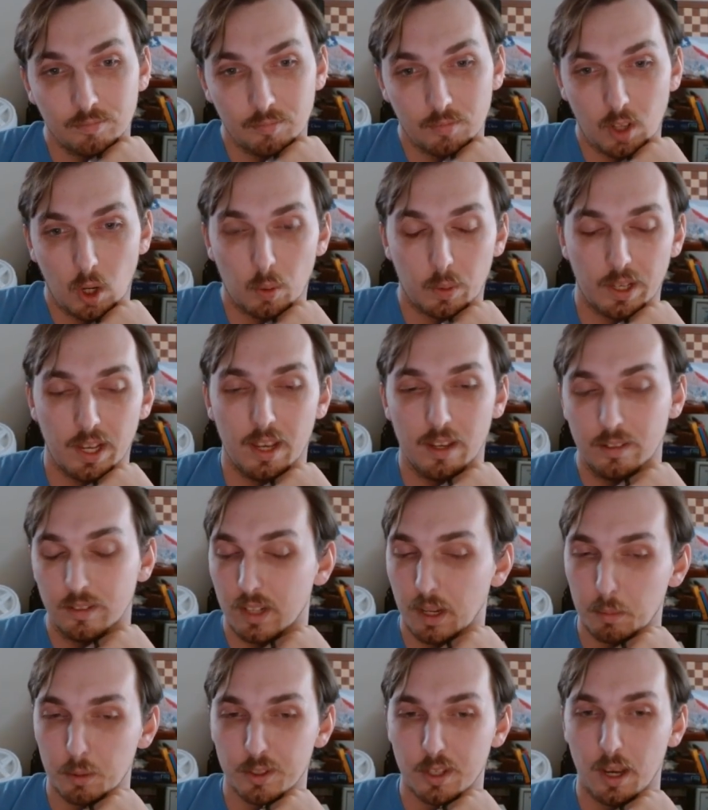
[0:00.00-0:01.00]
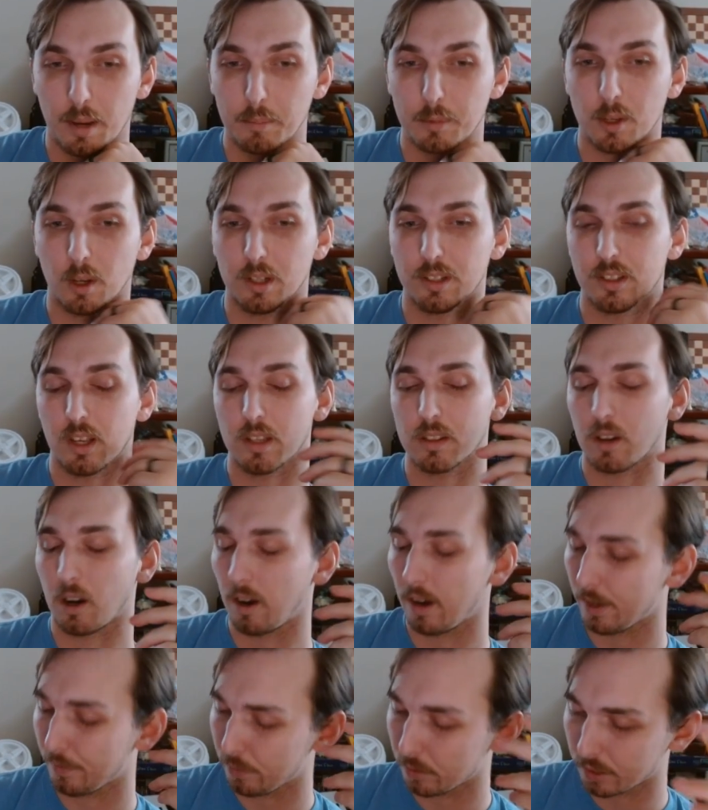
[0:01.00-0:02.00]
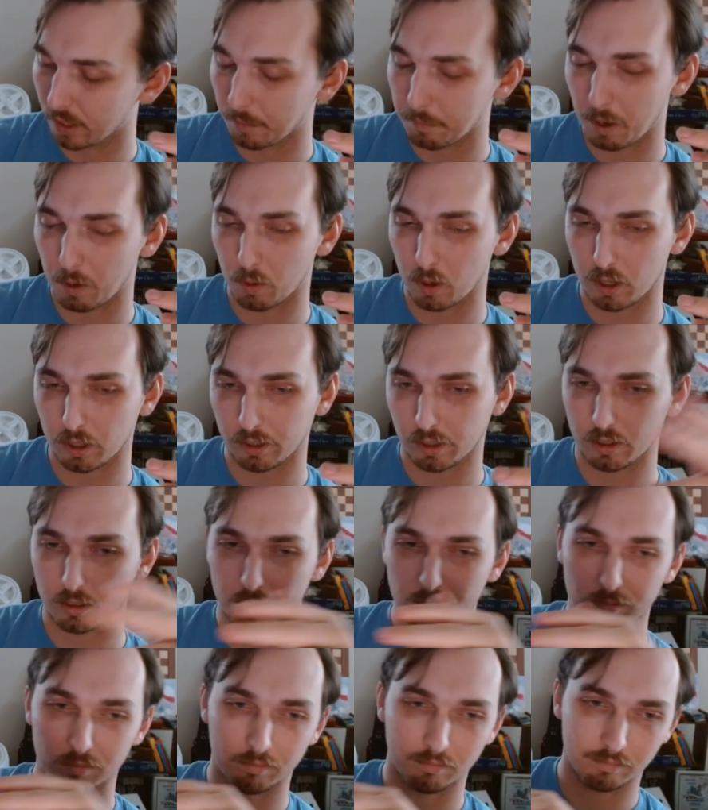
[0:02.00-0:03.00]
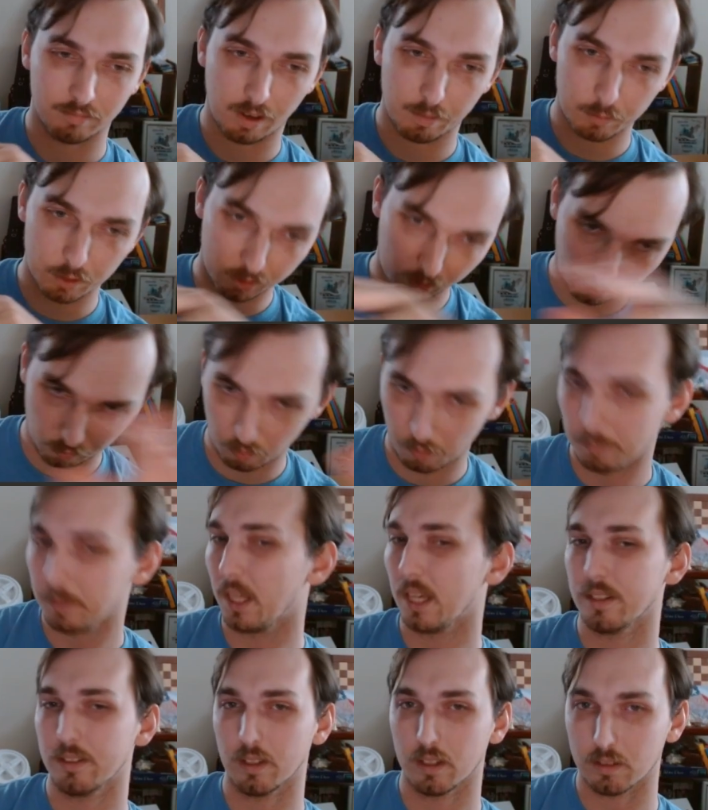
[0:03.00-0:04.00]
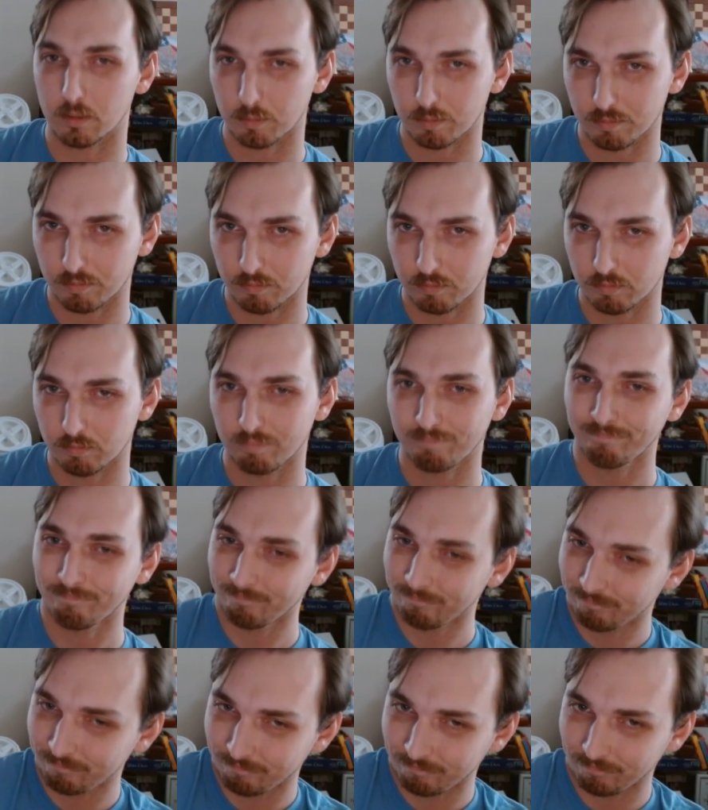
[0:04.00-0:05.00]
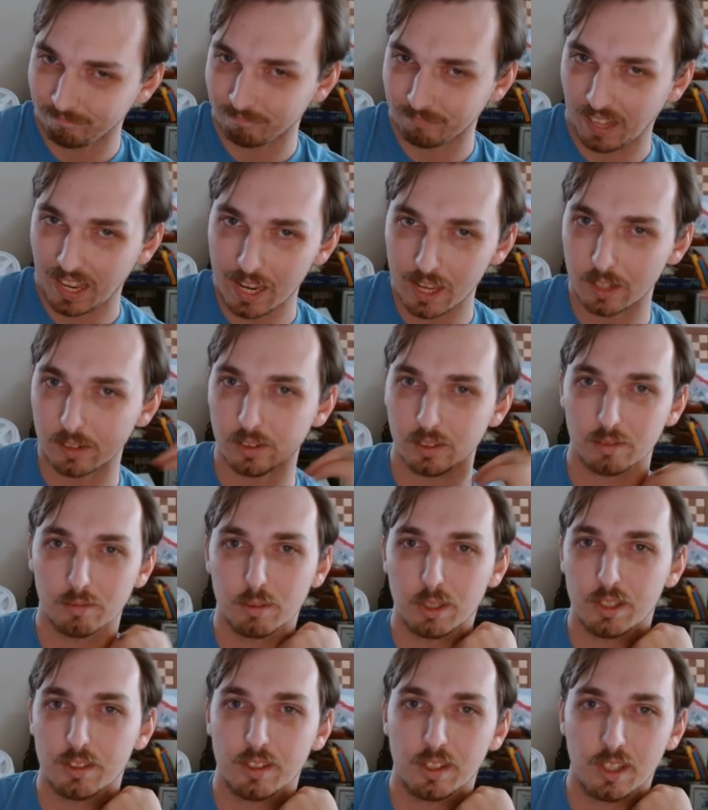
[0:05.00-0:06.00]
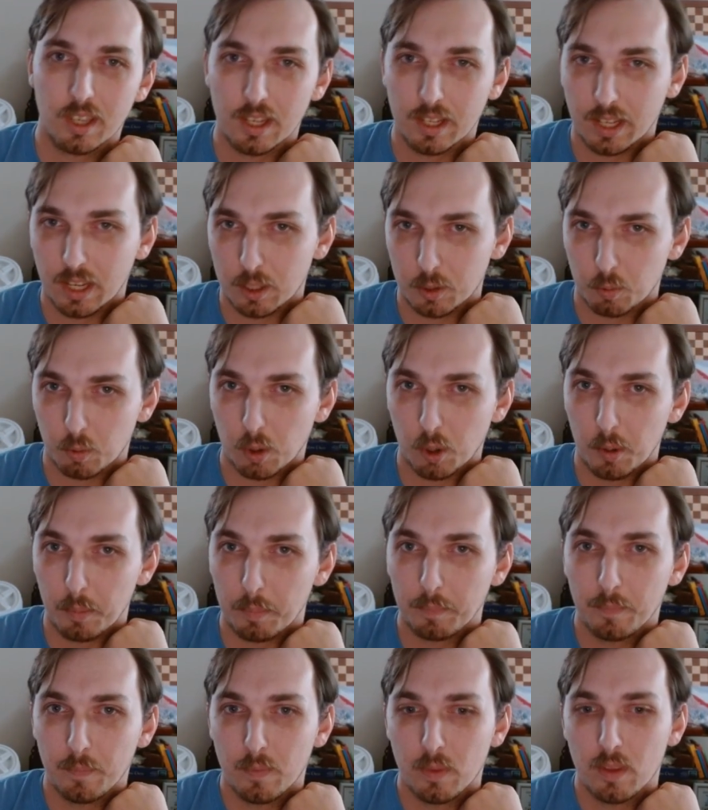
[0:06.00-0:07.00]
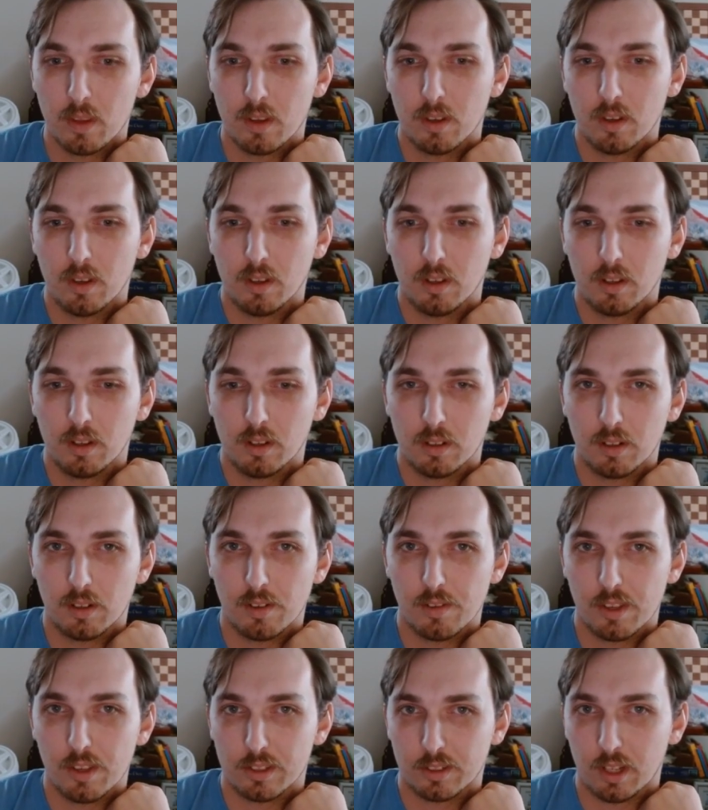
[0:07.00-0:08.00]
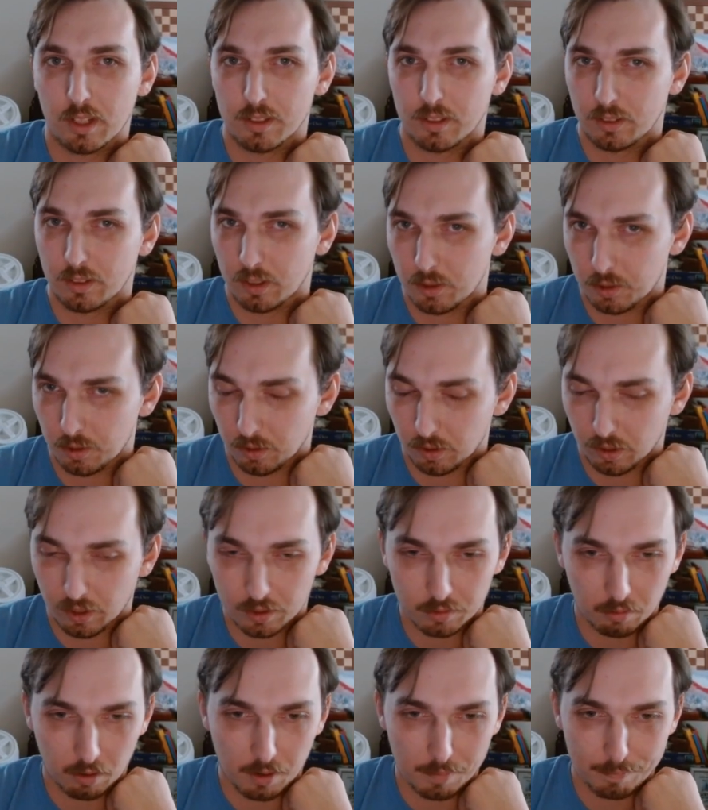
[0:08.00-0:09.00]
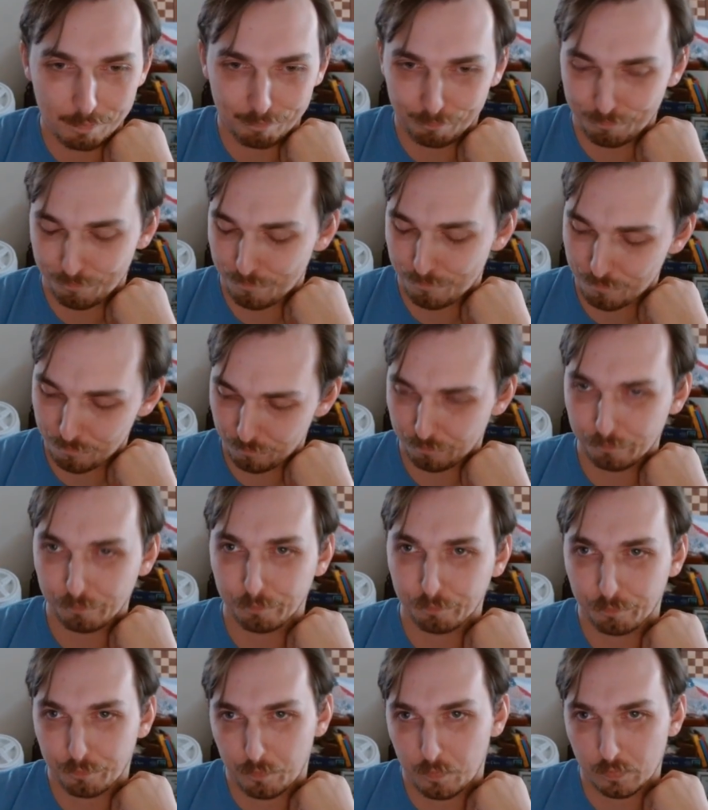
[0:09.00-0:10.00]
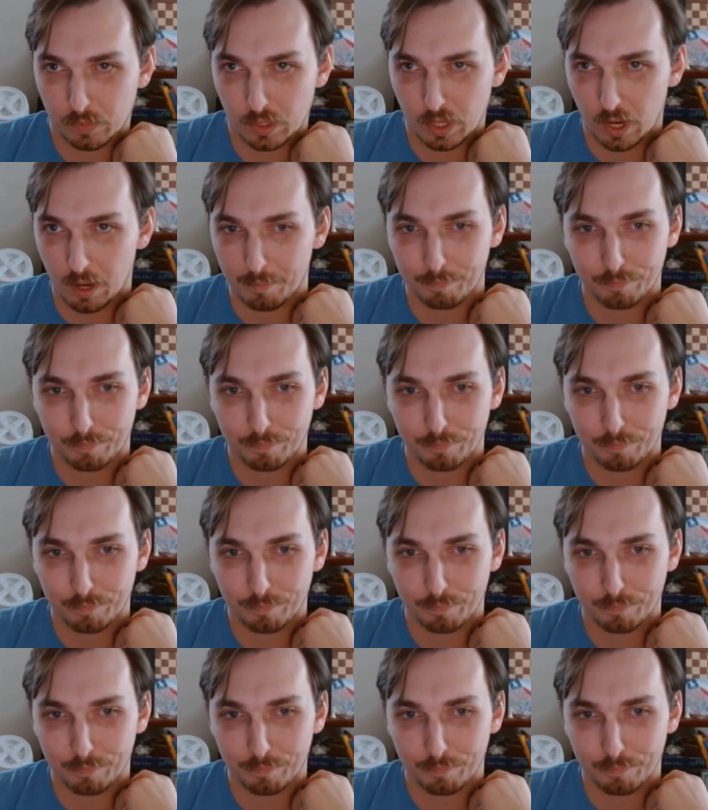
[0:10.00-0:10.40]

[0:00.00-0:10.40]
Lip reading: Okay, doubles up. So he says, all right, if you take my rook, I'm just going to replace it. And since the king has room, this doesn't concern us, right? Okay.